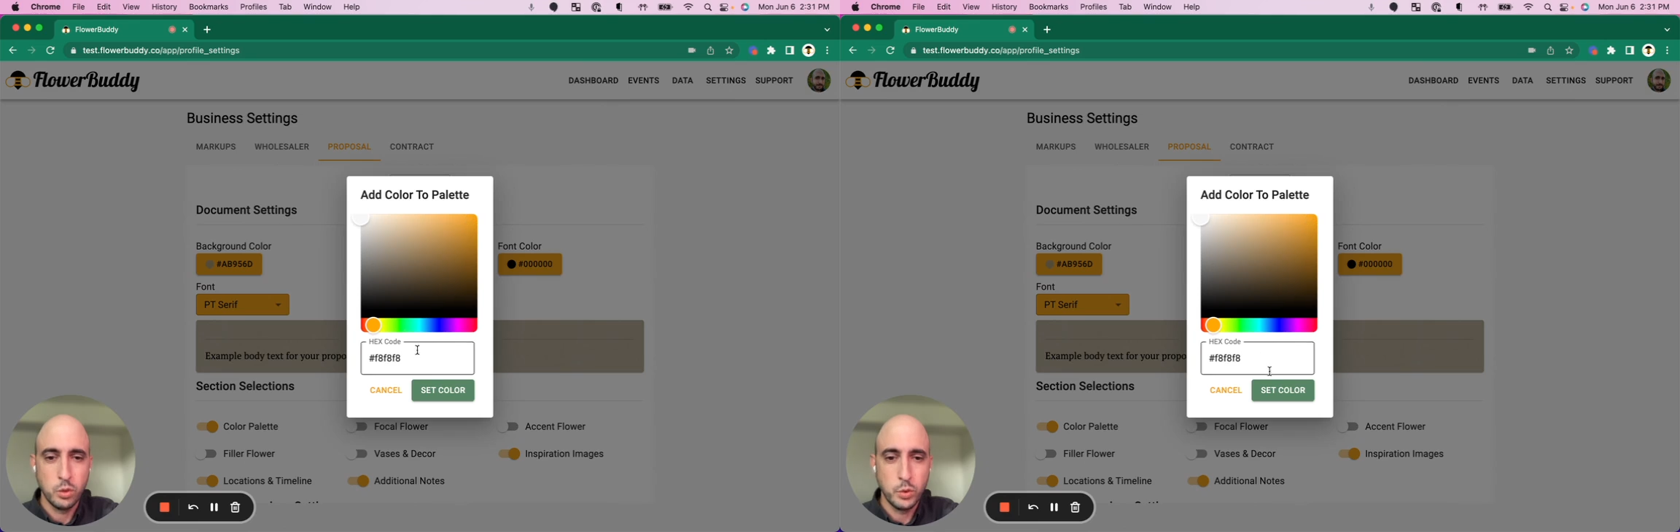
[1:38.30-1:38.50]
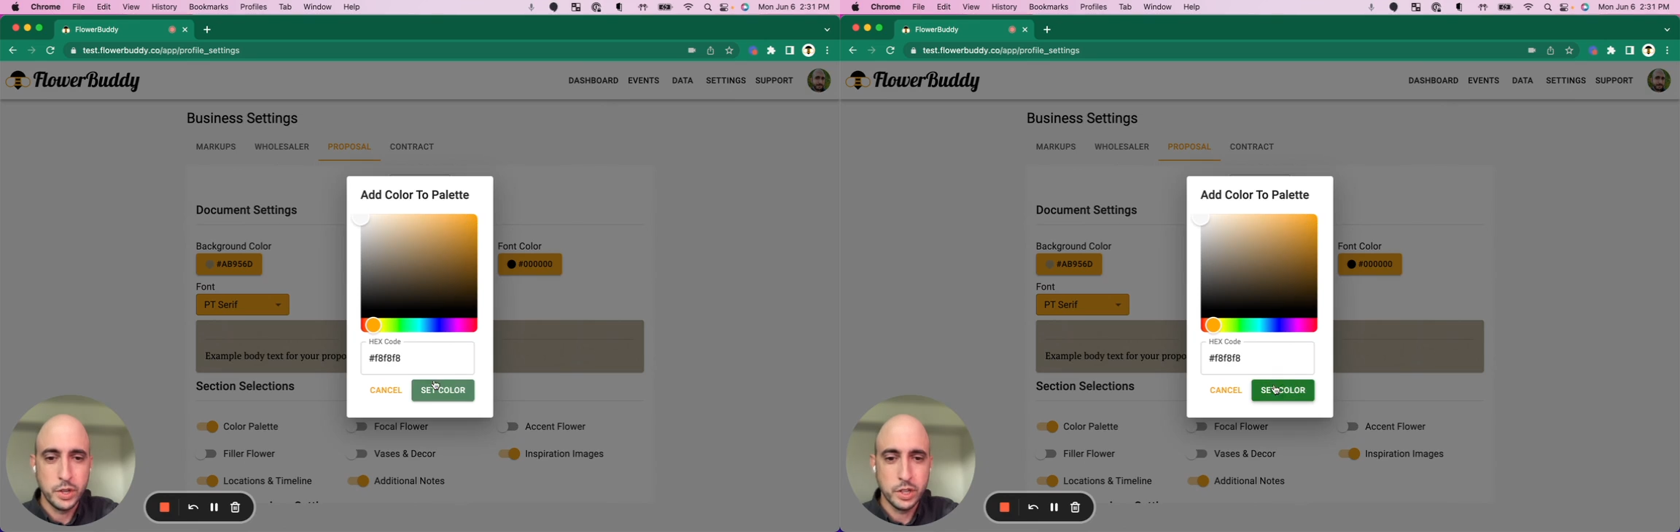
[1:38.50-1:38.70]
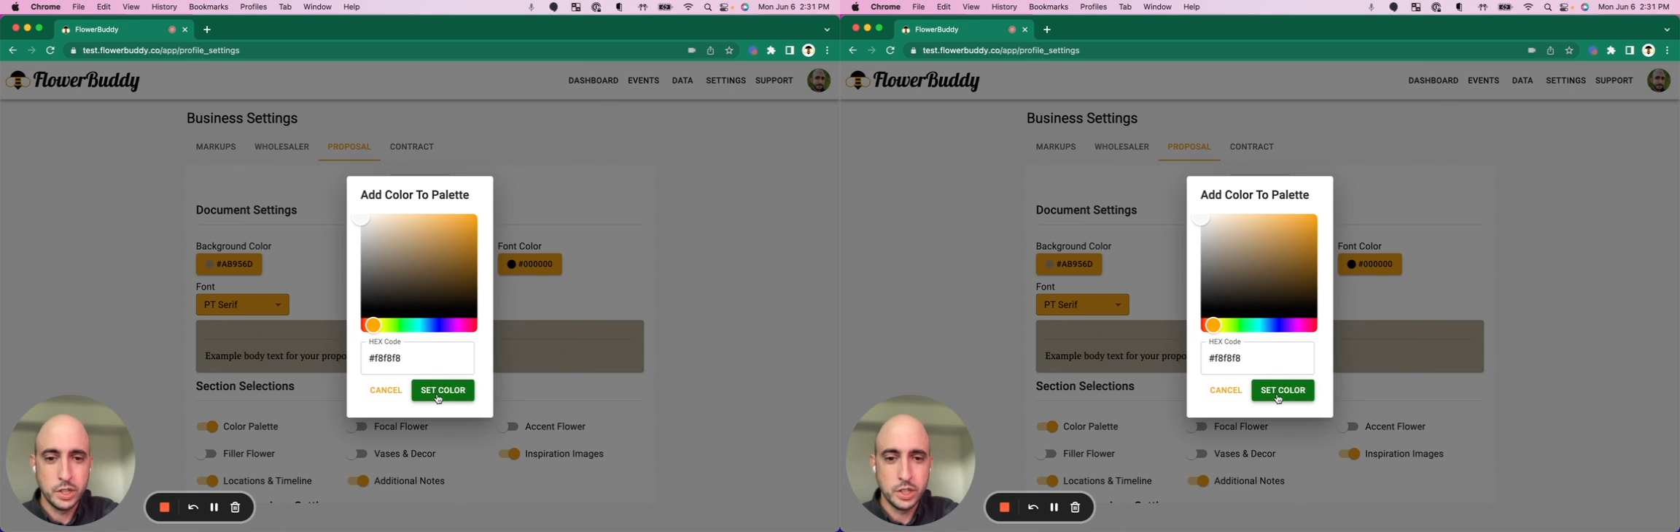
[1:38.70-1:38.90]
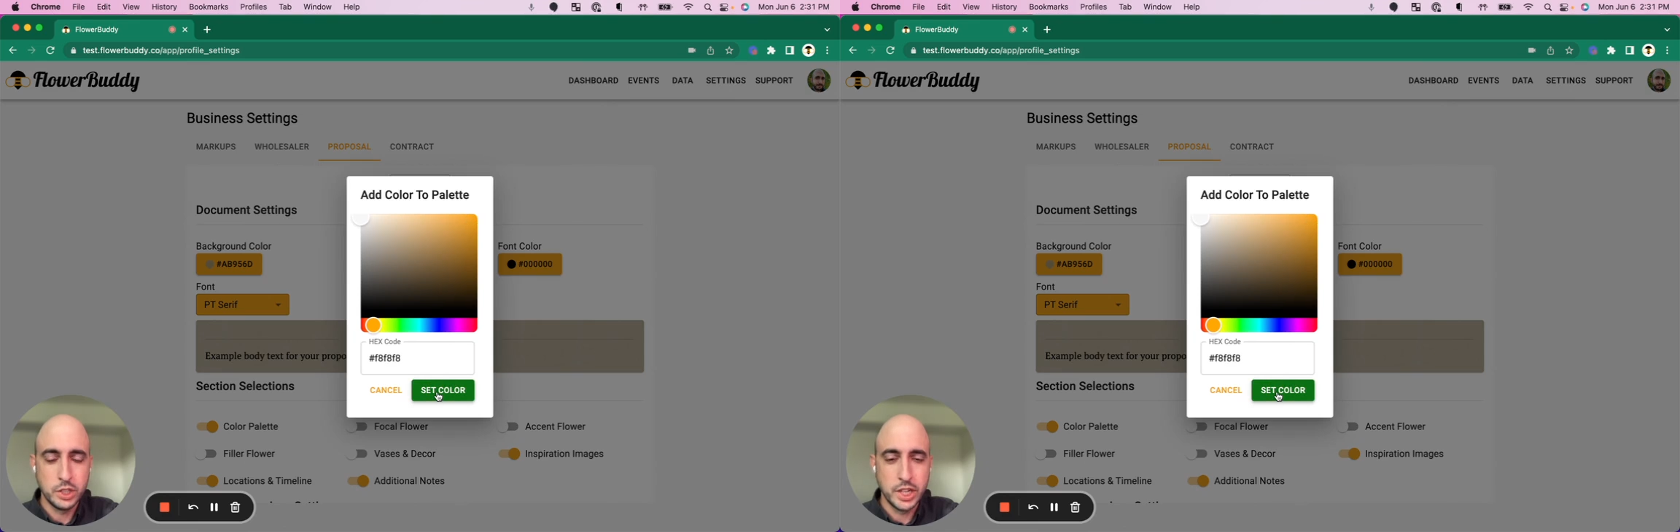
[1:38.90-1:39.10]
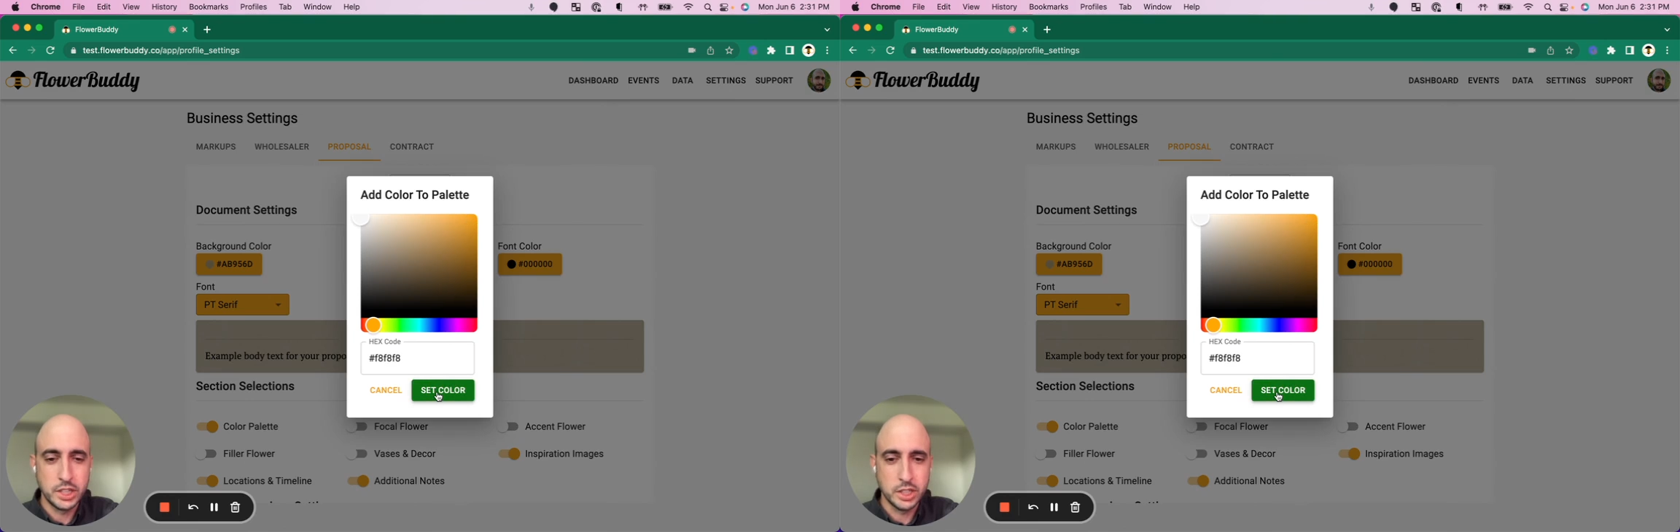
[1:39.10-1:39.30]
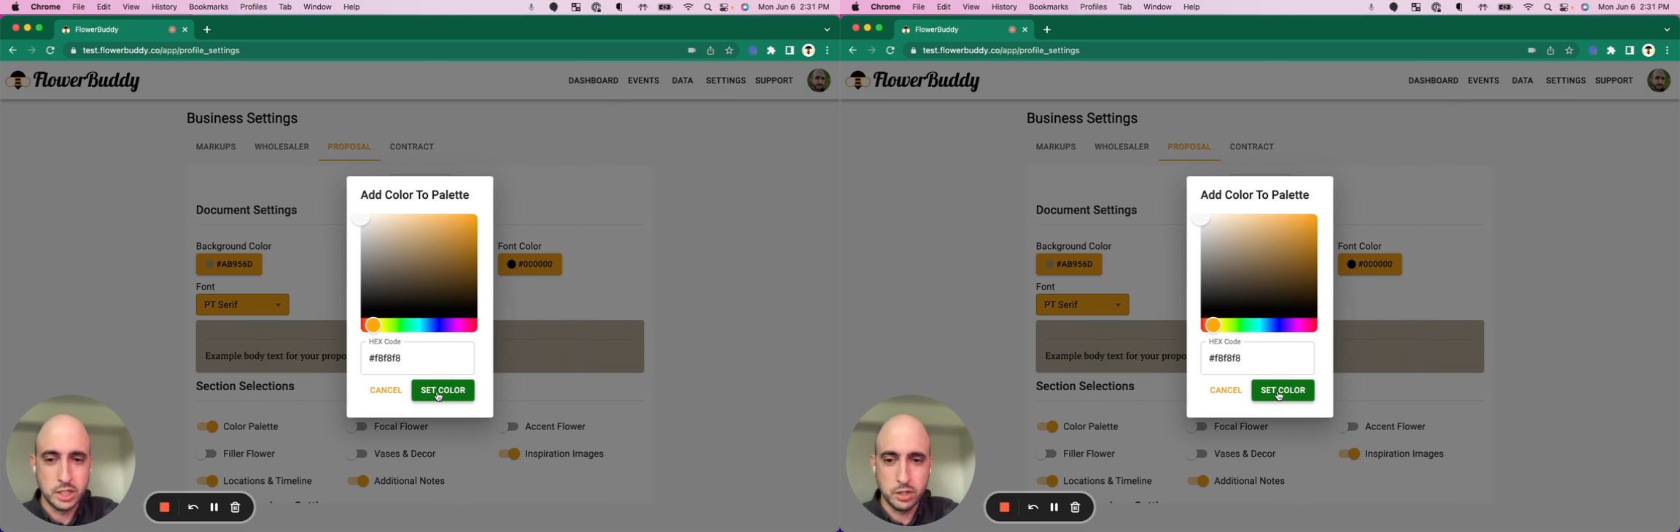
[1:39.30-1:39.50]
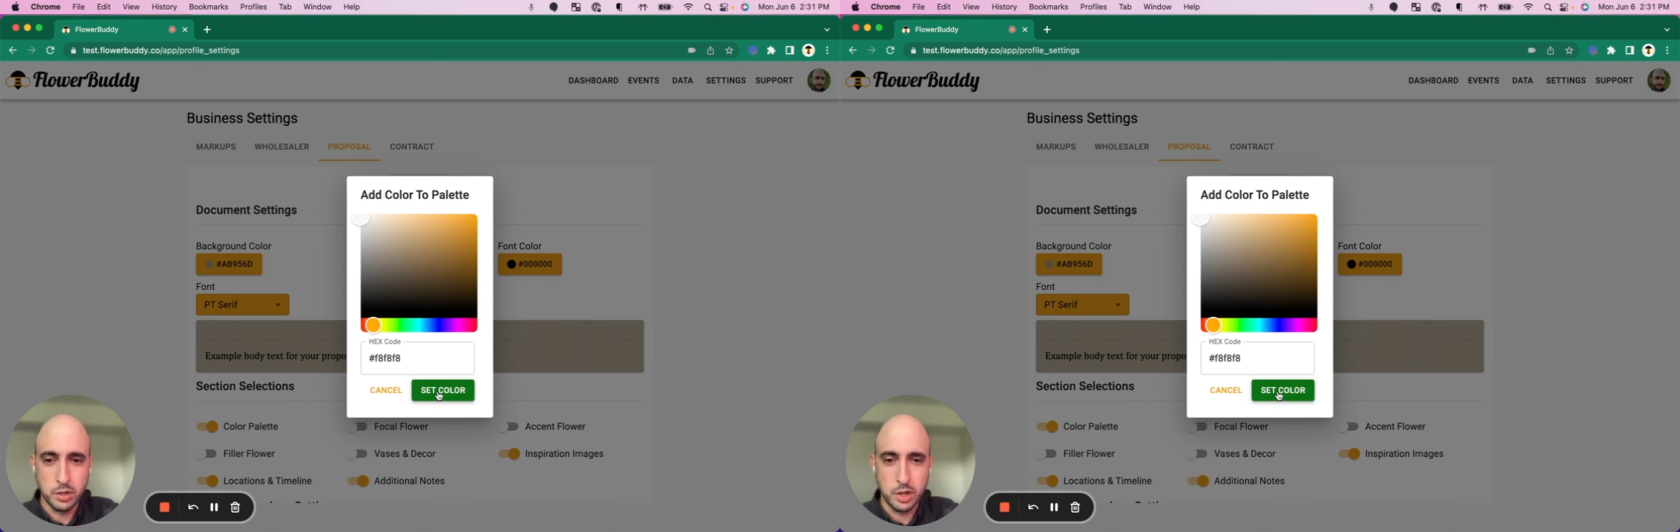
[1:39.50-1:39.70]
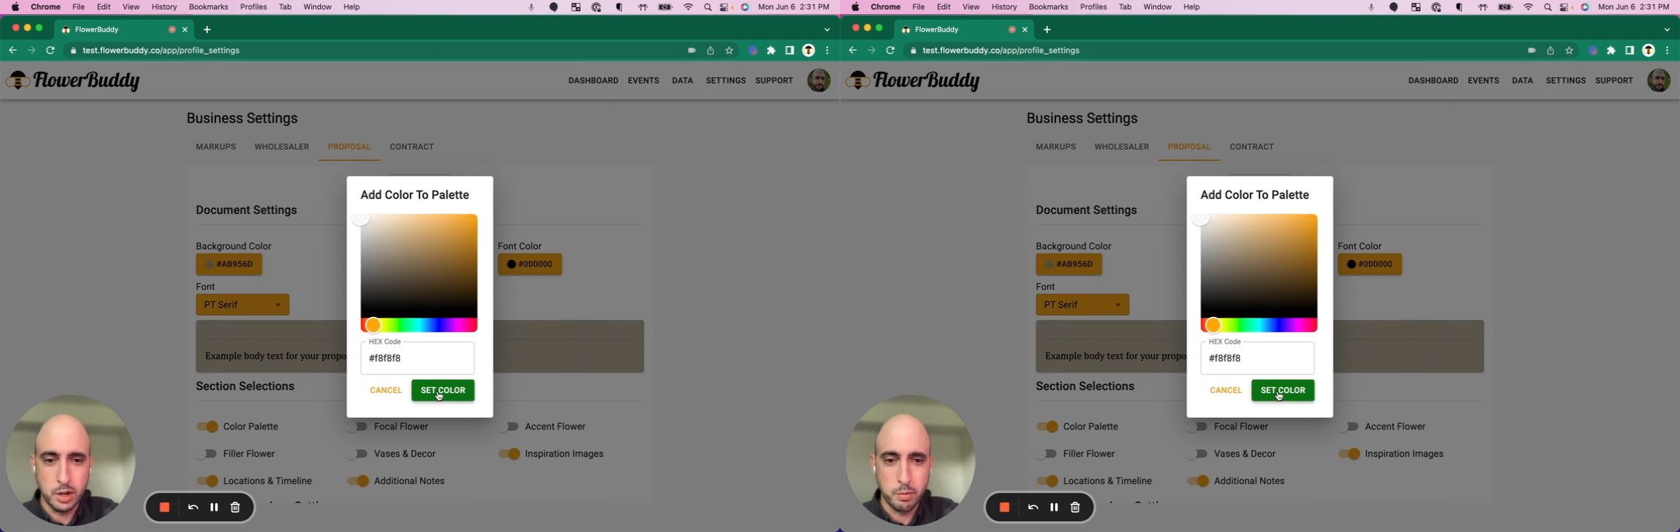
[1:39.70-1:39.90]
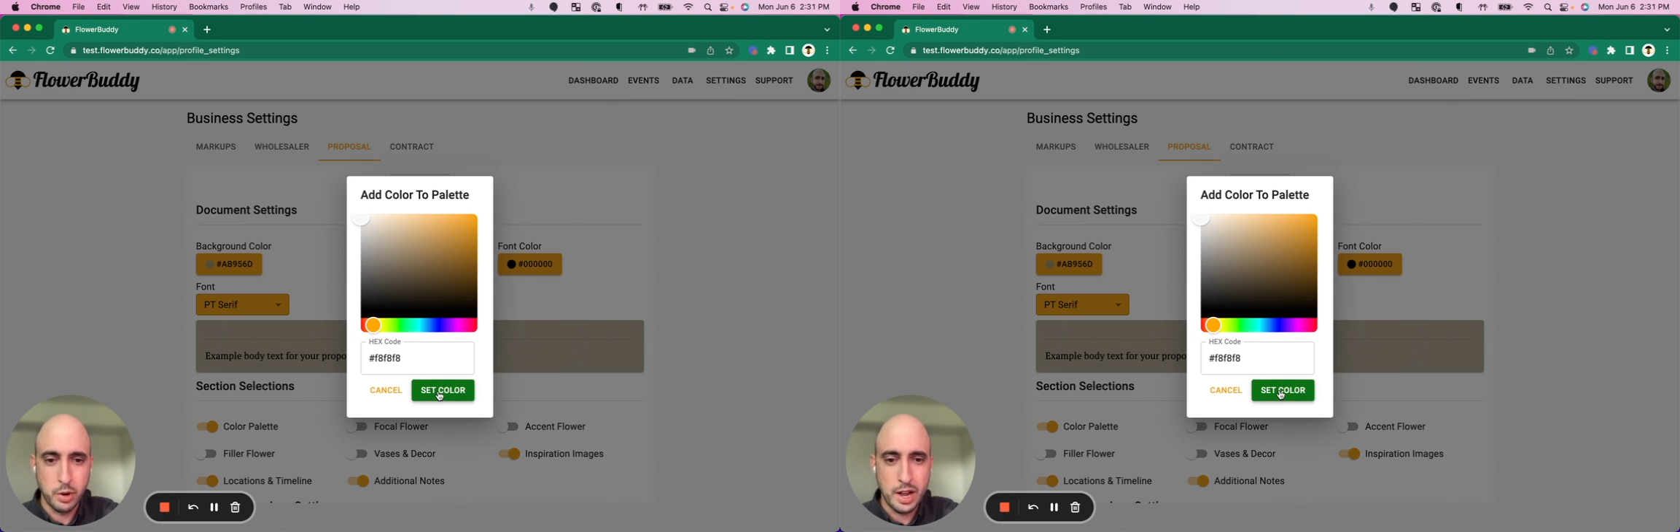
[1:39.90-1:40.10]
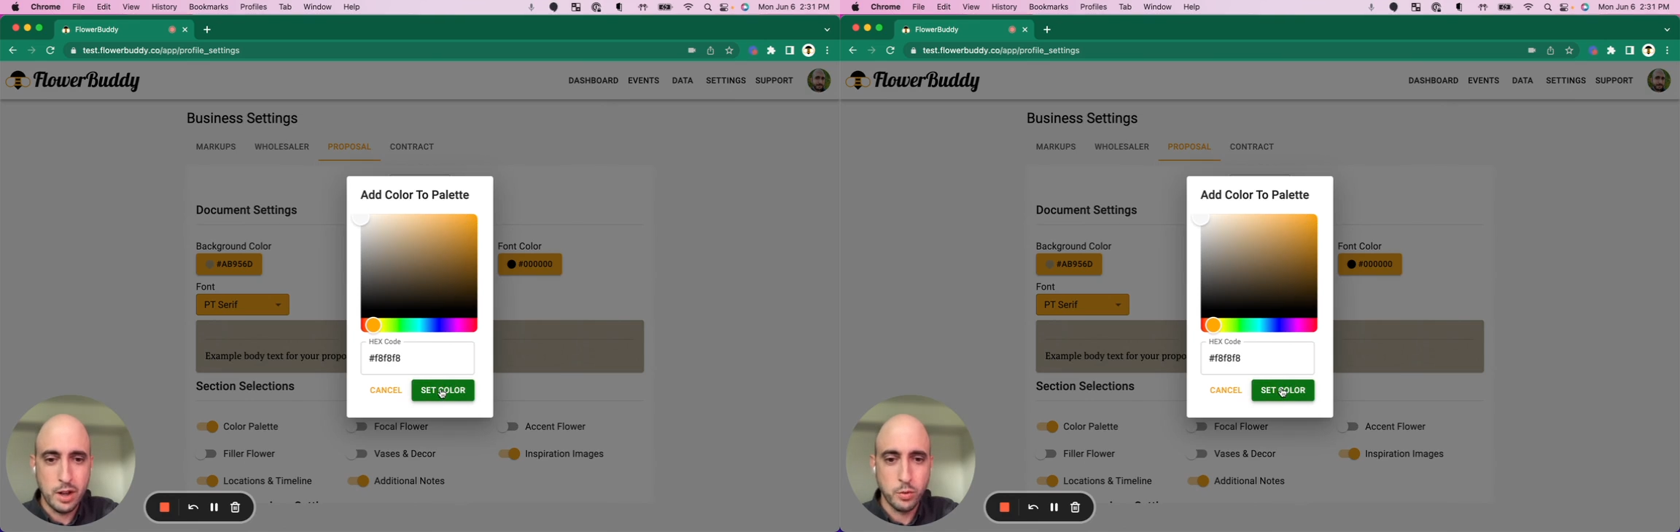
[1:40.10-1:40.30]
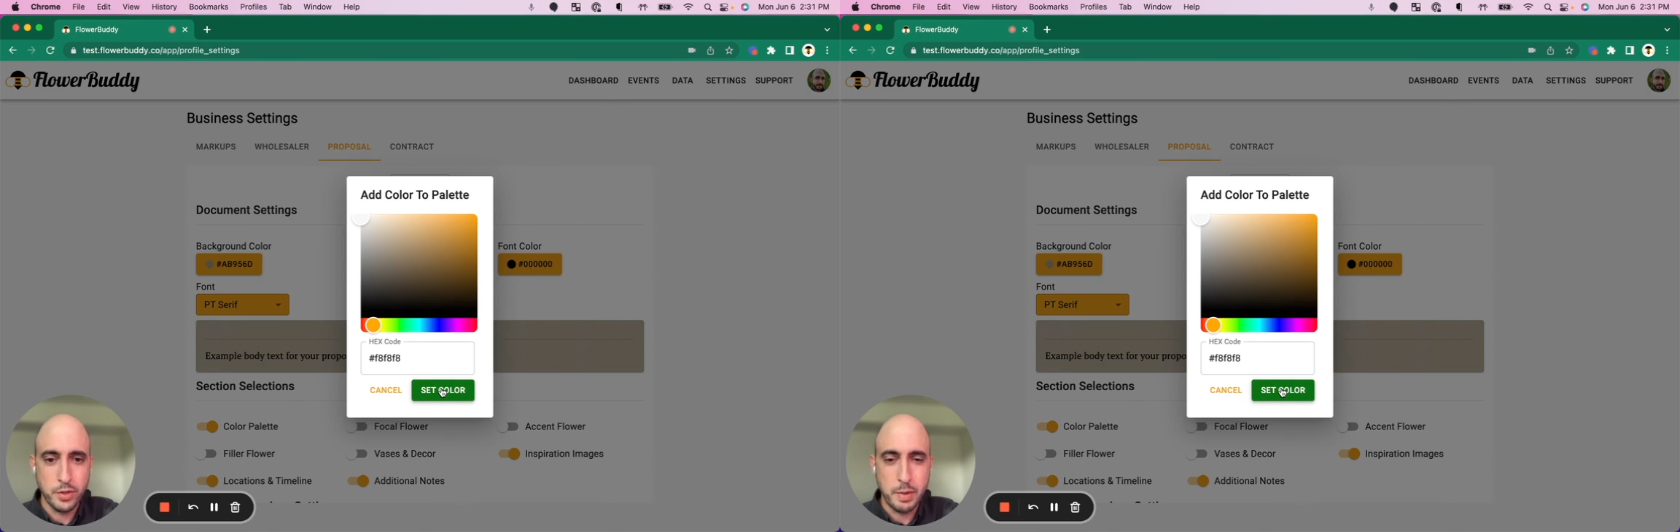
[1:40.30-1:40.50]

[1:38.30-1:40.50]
we could change it to a brown with a